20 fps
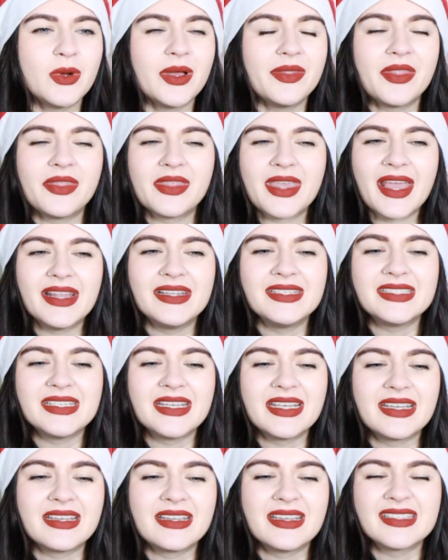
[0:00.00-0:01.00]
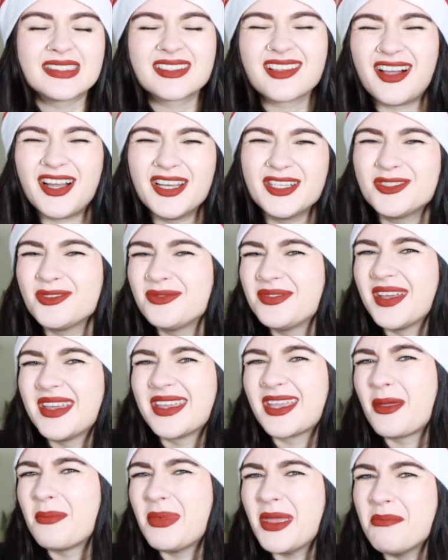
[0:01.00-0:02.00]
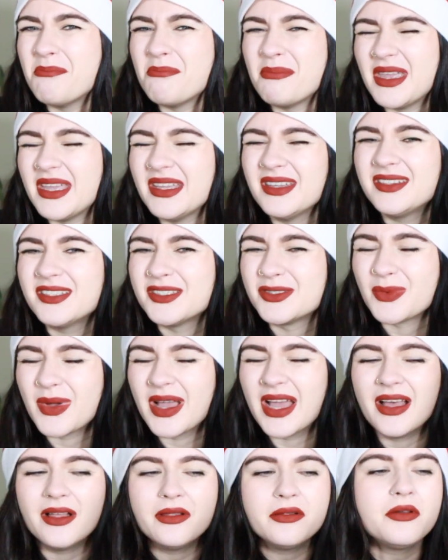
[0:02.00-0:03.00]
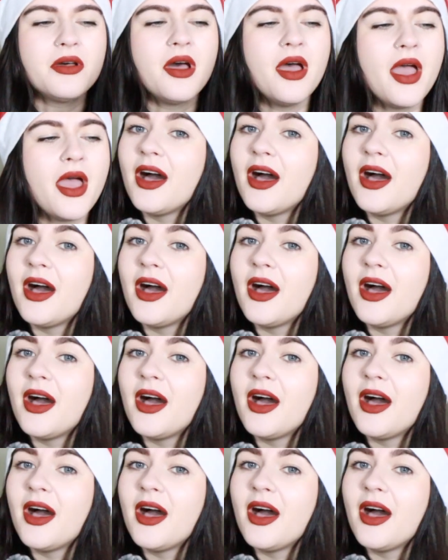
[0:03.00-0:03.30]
and then the ending is kind of like a bit mid as well.